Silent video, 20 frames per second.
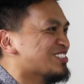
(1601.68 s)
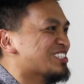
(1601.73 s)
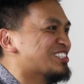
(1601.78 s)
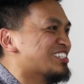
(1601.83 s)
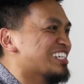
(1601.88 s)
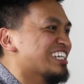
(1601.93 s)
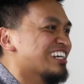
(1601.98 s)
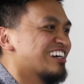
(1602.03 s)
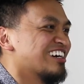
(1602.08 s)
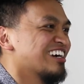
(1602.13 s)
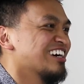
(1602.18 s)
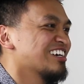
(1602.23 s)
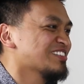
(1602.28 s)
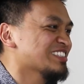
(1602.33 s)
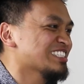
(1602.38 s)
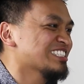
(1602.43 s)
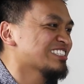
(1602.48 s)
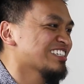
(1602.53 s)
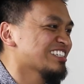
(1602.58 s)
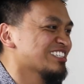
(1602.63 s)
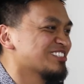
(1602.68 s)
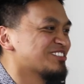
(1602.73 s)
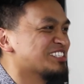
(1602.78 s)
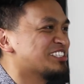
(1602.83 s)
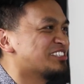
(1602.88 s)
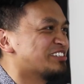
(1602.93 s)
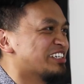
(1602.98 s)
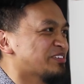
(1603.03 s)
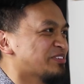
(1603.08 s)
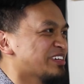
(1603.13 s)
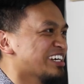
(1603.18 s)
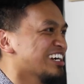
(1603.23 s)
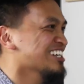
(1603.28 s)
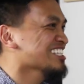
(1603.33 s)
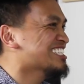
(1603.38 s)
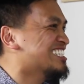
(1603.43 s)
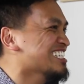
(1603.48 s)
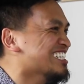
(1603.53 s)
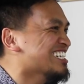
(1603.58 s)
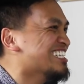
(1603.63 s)
retreat, our On One Studios retreat, we
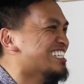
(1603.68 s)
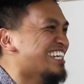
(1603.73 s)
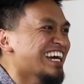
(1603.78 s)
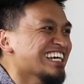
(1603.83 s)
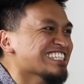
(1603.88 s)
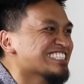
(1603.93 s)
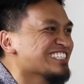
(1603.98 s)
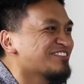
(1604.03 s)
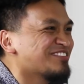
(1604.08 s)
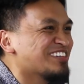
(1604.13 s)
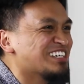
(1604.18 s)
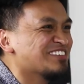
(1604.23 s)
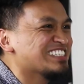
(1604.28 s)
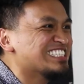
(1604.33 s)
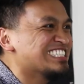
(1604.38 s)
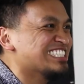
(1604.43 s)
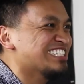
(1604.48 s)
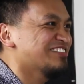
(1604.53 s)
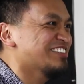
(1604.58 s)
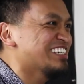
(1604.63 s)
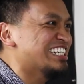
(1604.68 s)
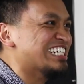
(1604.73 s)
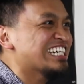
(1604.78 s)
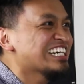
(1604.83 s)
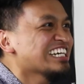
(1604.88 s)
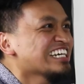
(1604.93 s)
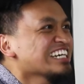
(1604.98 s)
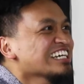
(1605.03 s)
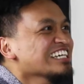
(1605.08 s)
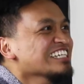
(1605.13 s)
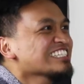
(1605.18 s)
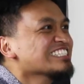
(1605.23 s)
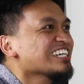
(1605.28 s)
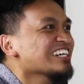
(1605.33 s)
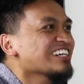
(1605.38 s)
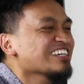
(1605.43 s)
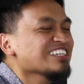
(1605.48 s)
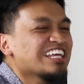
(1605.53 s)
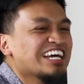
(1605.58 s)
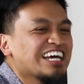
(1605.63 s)
all did the dance in front of a T V.
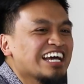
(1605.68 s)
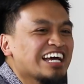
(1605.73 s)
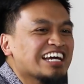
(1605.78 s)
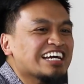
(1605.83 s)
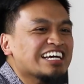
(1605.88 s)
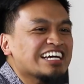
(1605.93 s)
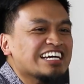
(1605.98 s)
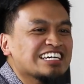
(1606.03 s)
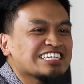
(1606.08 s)
So like, we